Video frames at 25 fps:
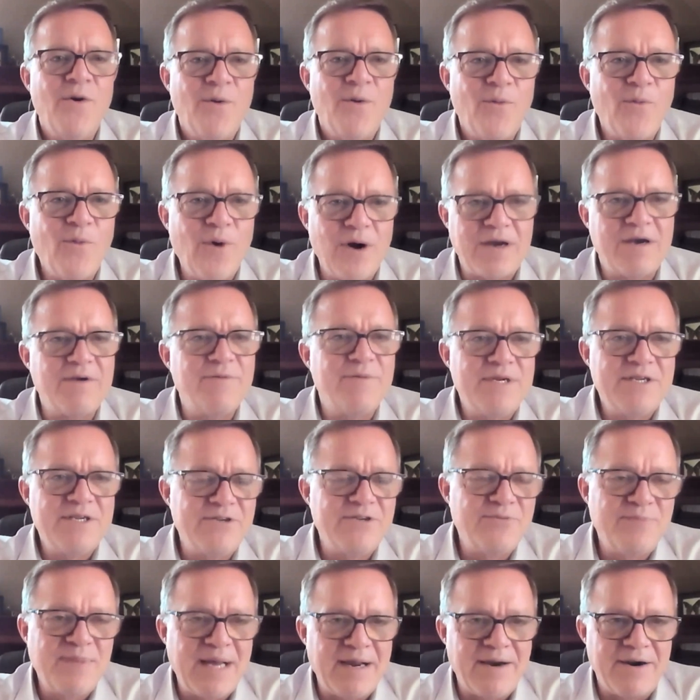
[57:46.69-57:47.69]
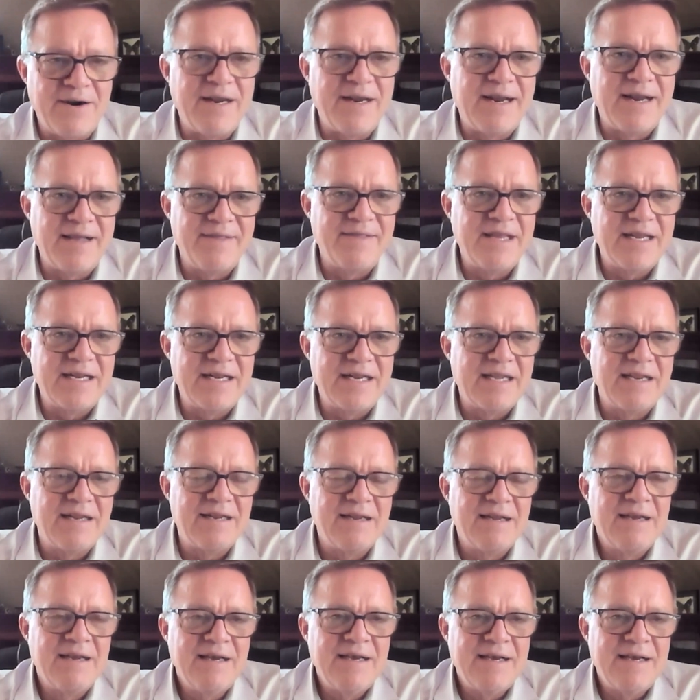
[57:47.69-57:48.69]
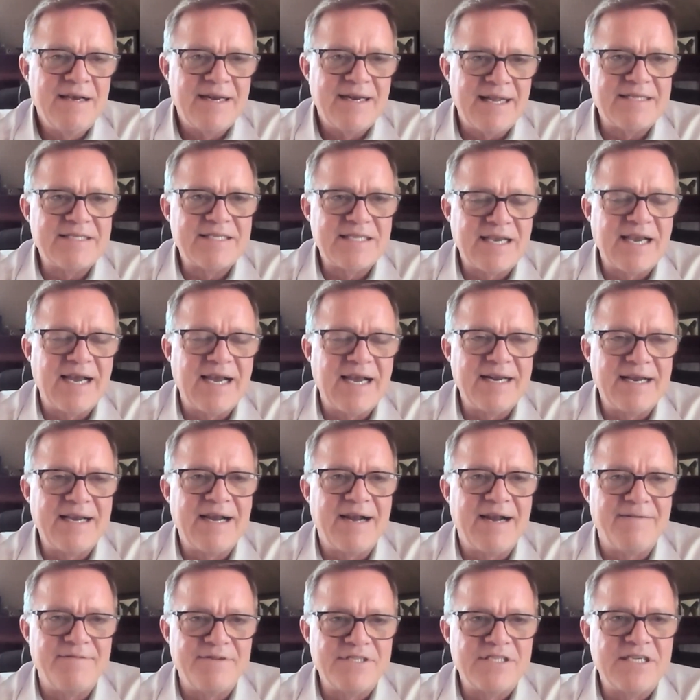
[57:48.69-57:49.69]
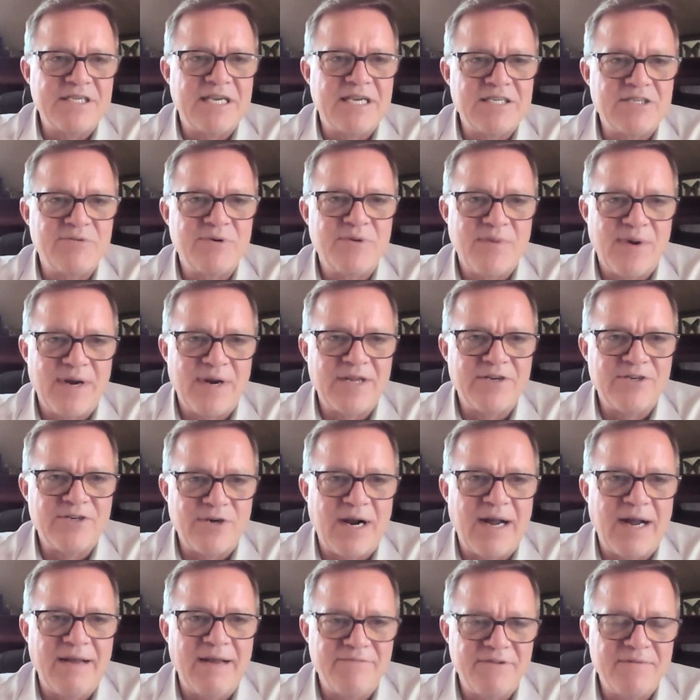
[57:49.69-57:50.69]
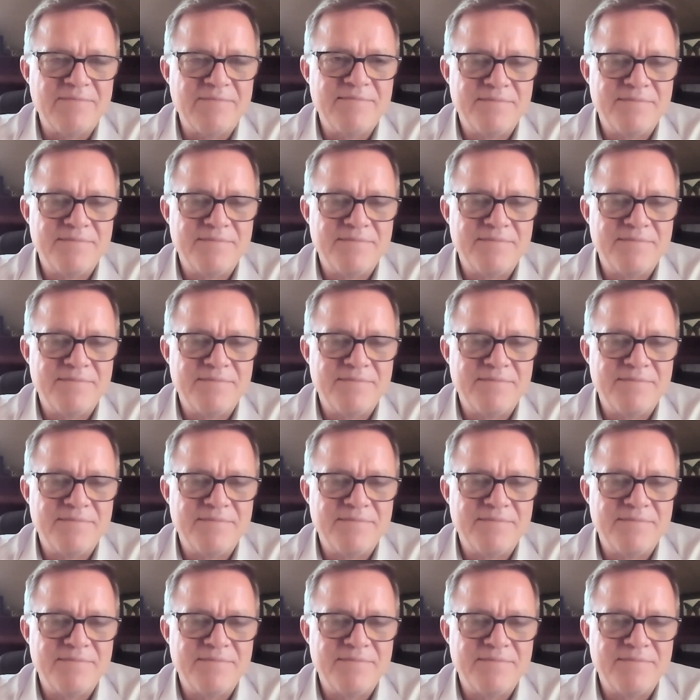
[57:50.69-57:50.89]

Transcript: What could we do better? And I think that's the kind of conversation we want to drive.